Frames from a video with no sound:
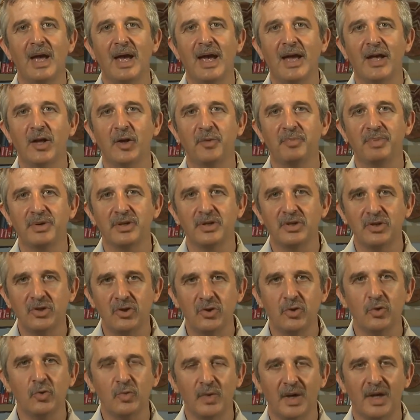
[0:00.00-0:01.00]
helping
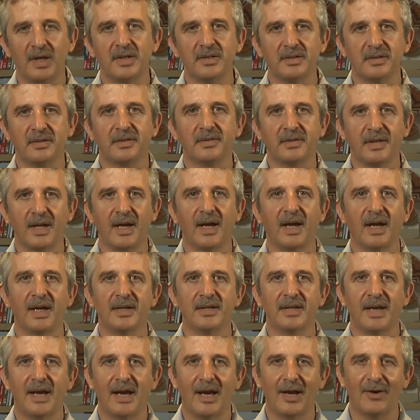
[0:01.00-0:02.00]
you
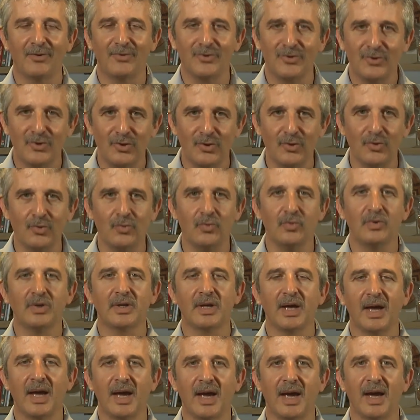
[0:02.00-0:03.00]
understand how you
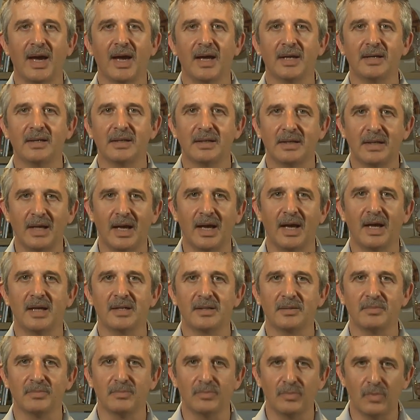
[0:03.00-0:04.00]
can
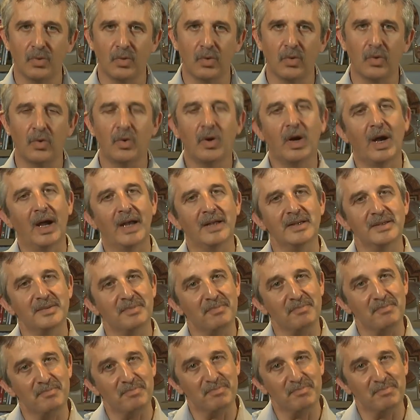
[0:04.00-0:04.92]
get more and